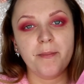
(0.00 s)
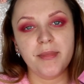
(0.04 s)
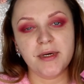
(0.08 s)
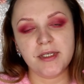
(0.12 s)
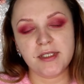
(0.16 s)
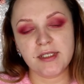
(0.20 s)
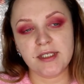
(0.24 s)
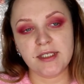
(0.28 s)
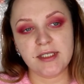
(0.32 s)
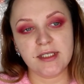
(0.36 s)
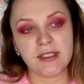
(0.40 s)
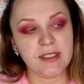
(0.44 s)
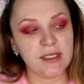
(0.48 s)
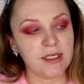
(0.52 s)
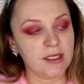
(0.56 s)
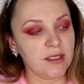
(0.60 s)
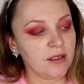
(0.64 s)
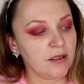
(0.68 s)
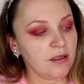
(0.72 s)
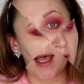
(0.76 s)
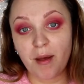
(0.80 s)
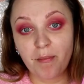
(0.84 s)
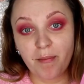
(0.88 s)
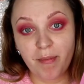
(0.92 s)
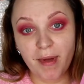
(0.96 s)
but
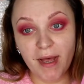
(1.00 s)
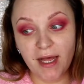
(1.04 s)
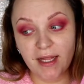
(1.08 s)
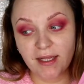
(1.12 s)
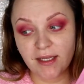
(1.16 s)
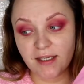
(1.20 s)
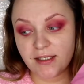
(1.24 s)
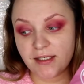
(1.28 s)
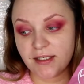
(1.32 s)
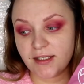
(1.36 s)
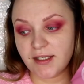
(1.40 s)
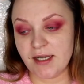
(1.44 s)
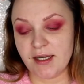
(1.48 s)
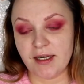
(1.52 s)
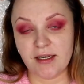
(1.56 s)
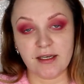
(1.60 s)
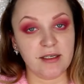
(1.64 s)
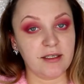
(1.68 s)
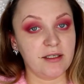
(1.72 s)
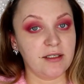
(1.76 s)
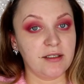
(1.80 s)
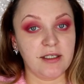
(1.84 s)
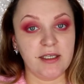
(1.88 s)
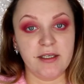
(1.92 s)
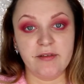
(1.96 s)
still some palettes,
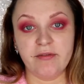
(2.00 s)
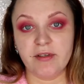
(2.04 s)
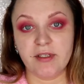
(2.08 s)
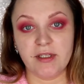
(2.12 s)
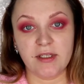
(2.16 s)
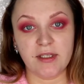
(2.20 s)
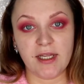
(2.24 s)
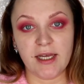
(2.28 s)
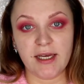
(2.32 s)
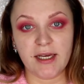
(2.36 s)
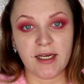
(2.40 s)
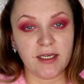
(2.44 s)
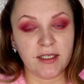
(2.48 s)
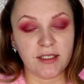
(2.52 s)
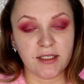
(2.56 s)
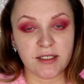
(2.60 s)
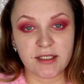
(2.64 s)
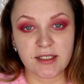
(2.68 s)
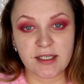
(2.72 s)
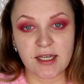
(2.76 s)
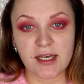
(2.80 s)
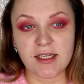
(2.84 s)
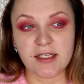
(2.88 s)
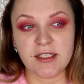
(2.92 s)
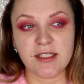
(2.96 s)
like even like
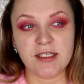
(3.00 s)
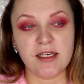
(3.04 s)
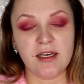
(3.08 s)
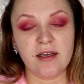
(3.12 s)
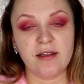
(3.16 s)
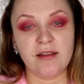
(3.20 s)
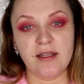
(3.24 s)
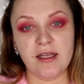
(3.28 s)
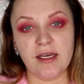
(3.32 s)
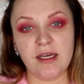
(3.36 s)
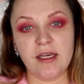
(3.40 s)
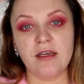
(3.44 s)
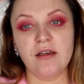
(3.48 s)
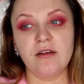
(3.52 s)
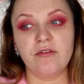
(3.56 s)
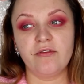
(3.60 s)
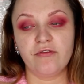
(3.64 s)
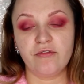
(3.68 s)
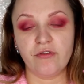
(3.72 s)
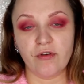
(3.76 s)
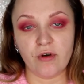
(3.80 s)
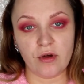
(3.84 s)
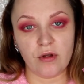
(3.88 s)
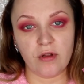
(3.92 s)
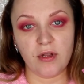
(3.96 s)
Anastasia, they
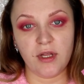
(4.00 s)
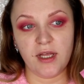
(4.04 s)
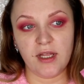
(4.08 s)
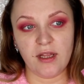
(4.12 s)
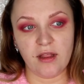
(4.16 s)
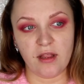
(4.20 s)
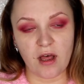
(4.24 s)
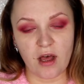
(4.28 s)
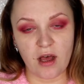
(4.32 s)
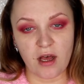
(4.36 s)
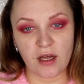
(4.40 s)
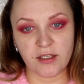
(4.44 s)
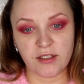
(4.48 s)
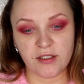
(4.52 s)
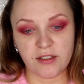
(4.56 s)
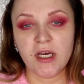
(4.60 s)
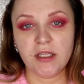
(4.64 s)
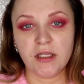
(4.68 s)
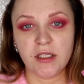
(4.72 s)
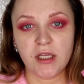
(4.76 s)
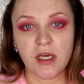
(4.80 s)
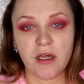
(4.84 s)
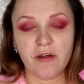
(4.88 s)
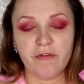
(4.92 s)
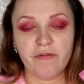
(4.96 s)
fall a lot.
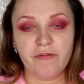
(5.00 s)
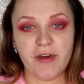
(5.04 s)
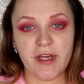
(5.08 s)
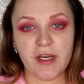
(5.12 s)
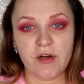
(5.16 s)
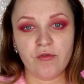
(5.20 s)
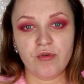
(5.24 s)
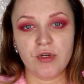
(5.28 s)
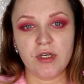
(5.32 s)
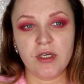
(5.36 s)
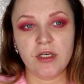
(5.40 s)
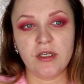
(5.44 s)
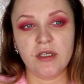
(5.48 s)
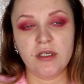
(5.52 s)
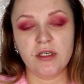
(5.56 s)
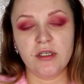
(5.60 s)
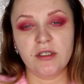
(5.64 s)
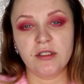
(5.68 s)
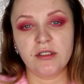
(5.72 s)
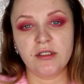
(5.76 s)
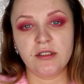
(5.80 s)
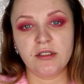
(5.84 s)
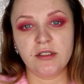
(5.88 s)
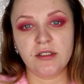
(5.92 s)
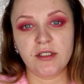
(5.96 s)
They're
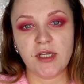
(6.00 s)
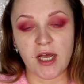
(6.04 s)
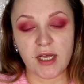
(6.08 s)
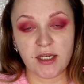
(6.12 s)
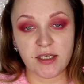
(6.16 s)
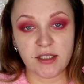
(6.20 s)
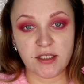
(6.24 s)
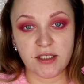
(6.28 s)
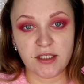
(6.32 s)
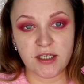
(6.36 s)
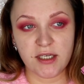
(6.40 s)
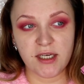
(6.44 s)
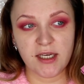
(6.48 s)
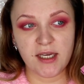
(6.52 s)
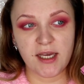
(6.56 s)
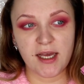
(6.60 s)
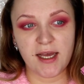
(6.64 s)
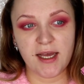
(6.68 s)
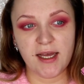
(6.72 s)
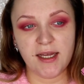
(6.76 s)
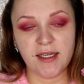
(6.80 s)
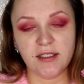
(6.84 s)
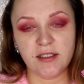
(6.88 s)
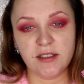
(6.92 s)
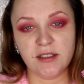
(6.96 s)
very dusty,
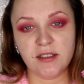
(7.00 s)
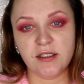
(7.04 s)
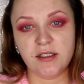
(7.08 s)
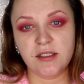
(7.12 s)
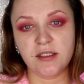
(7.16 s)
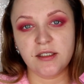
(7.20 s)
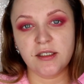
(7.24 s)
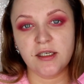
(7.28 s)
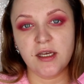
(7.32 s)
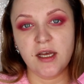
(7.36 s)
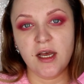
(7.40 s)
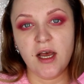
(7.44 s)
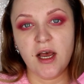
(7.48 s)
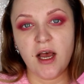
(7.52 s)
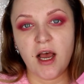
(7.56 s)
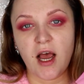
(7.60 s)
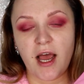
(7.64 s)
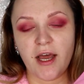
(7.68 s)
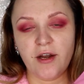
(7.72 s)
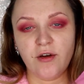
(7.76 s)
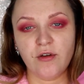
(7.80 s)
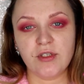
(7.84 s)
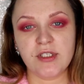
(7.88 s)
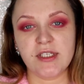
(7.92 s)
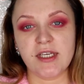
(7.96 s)
and
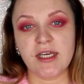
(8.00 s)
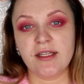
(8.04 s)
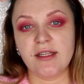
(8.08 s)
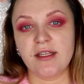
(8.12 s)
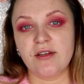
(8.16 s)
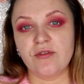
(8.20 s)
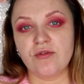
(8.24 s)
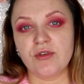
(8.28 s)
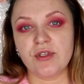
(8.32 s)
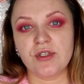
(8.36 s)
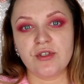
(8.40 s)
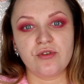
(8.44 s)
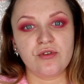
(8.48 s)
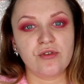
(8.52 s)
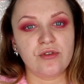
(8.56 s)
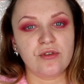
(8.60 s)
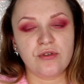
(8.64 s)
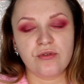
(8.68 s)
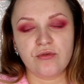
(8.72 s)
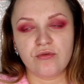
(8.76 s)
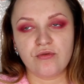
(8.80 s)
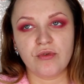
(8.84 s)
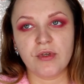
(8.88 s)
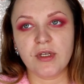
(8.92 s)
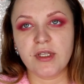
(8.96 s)
I don't say that
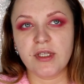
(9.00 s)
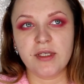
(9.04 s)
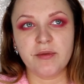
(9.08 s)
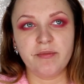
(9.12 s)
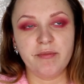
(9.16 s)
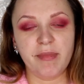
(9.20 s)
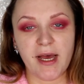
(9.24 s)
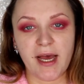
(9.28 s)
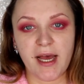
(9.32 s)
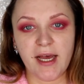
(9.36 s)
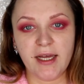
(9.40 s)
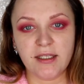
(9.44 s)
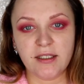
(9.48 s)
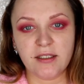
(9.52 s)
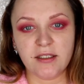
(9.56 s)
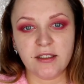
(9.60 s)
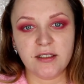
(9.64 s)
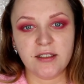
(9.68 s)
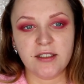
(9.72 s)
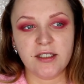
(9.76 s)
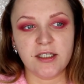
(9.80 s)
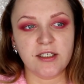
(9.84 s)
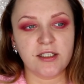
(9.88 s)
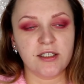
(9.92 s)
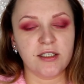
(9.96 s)
it's really bad.
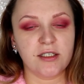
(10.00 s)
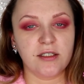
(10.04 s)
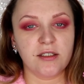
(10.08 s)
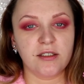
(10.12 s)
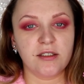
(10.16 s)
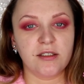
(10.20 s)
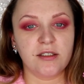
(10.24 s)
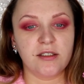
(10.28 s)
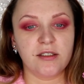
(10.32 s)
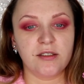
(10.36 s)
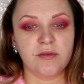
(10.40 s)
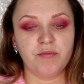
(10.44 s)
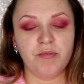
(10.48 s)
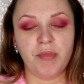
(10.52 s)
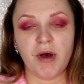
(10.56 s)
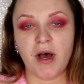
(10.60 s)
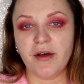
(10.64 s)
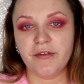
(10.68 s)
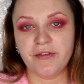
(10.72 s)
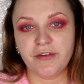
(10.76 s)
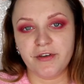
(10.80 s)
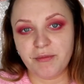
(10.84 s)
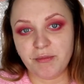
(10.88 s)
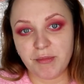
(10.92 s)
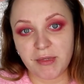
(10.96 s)
It doesn't
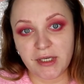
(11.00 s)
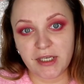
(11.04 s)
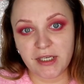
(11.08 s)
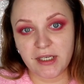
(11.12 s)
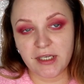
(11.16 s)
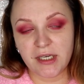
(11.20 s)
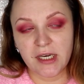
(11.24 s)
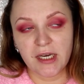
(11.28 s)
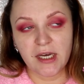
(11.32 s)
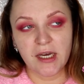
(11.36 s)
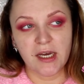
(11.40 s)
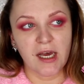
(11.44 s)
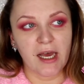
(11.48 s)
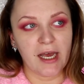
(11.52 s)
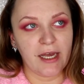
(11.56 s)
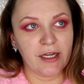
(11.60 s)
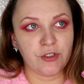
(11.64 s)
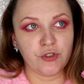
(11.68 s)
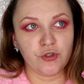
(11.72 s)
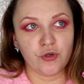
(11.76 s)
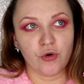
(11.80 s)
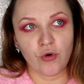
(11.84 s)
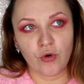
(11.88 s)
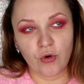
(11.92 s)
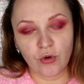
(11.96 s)
bother me
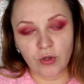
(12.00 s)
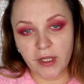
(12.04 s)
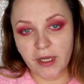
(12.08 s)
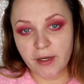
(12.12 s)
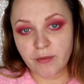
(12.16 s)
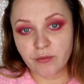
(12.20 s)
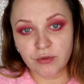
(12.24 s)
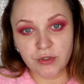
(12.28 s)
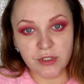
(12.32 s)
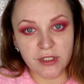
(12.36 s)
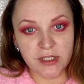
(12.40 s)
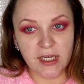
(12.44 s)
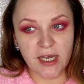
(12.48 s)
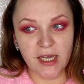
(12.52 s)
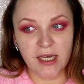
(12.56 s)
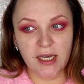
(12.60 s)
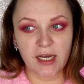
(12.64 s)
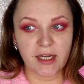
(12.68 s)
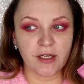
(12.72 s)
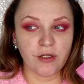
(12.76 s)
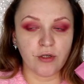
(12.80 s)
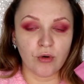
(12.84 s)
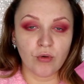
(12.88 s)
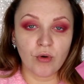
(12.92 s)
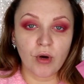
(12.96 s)
at all, I would say.
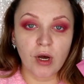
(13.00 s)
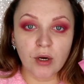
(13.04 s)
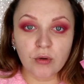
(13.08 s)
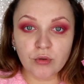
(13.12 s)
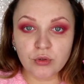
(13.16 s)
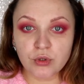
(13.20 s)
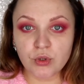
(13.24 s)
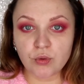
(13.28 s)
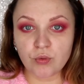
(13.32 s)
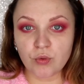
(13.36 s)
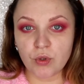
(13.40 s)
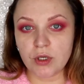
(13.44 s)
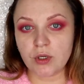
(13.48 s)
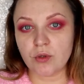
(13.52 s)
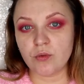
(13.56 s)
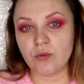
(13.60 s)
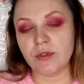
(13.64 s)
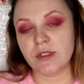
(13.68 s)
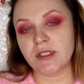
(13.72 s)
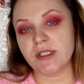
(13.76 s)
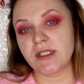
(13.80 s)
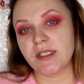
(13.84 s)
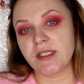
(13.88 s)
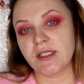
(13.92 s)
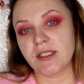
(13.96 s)
I know how to work
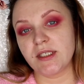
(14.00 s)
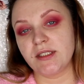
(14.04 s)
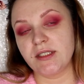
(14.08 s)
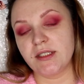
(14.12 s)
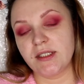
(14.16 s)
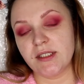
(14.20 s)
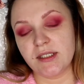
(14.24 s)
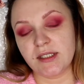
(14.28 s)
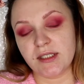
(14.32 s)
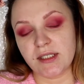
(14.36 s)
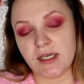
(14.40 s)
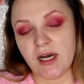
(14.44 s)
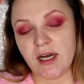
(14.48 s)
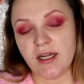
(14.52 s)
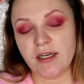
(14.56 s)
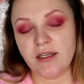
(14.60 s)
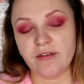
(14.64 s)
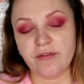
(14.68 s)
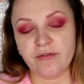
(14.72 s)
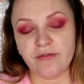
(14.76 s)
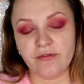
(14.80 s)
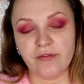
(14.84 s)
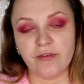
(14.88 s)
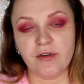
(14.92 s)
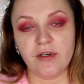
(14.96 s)
with this
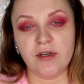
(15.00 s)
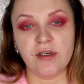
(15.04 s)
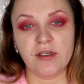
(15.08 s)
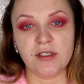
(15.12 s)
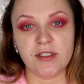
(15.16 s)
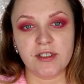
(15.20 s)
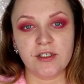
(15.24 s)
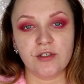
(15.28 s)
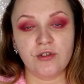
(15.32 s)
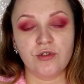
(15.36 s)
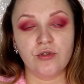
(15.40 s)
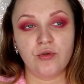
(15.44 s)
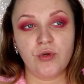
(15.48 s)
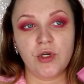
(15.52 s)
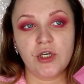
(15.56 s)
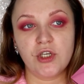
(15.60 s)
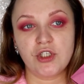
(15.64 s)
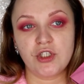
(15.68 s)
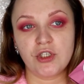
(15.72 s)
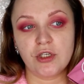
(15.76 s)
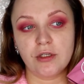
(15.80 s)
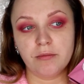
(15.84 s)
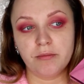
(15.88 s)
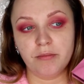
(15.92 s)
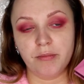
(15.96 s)
kind of
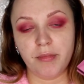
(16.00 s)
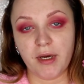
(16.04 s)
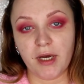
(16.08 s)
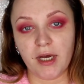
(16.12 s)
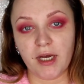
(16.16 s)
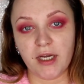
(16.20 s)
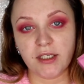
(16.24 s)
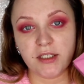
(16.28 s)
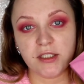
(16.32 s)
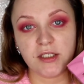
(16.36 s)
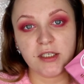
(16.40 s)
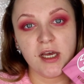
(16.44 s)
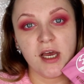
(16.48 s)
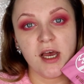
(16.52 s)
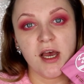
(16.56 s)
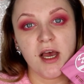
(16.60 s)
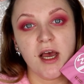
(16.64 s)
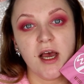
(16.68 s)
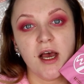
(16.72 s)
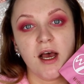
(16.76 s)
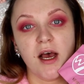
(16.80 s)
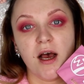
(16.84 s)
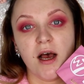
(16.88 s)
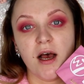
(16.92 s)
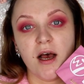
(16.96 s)
situation, but
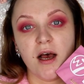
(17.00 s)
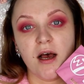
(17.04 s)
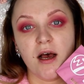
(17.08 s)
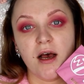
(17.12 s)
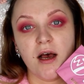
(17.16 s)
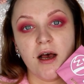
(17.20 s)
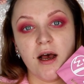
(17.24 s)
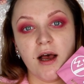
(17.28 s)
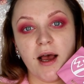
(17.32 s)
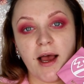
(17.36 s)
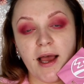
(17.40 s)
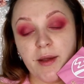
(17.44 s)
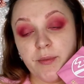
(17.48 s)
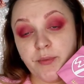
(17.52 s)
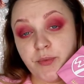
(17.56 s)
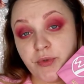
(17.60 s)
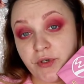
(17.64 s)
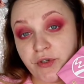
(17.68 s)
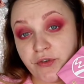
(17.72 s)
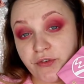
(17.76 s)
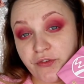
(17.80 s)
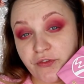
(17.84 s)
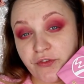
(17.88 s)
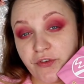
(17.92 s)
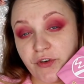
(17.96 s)
I
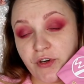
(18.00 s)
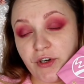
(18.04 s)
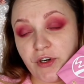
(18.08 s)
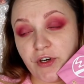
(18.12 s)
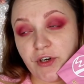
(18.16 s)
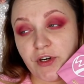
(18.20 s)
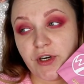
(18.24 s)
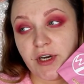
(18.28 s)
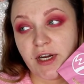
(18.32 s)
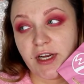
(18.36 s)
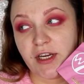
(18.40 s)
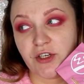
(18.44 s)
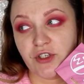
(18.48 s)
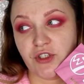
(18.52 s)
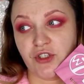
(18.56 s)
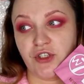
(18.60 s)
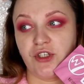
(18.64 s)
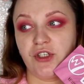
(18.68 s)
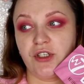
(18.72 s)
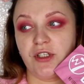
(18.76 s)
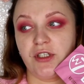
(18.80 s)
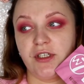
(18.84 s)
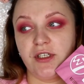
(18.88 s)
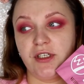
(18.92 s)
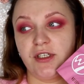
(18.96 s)
prefer
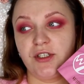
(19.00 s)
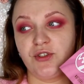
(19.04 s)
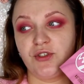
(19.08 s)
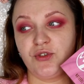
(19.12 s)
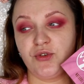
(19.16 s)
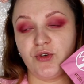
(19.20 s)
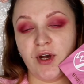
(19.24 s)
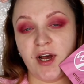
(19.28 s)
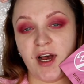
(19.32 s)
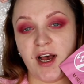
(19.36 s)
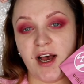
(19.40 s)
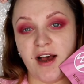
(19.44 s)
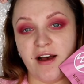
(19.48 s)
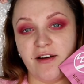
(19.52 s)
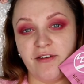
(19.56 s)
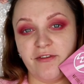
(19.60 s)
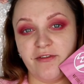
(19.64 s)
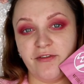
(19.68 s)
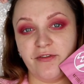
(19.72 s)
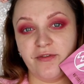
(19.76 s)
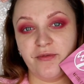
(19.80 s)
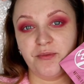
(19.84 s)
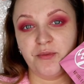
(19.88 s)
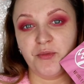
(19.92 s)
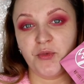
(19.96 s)
actually to have
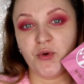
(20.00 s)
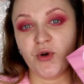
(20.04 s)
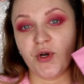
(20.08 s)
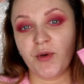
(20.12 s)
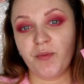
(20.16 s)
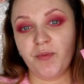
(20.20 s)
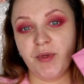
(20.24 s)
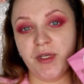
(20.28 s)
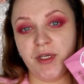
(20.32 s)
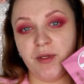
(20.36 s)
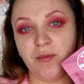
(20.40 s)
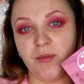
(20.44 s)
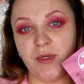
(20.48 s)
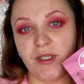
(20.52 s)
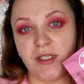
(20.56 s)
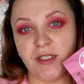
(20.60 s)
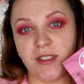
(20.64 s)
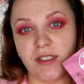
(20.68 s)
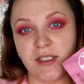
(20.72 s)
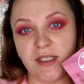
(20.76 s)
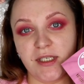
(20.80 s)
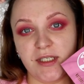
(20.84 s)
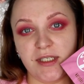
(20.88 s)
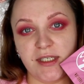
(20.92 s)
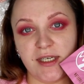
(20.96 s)
more
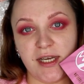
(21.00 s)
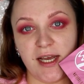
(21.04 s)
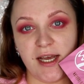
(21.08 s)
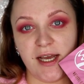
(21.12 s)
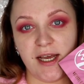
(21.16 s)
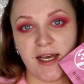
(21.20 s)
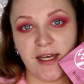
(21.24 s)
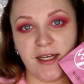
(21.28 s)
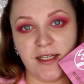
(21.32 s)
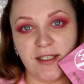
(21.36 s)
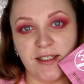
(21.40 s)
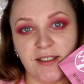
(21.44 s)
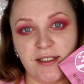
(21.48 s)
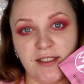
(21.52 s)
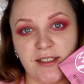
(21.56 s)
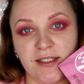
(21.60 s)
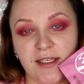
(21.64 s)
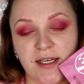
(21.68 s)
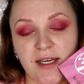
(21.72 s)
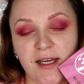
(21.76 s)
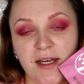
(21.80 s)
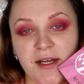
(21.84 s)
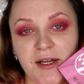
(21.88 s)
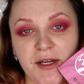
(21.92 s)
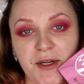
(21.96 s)
pigmented and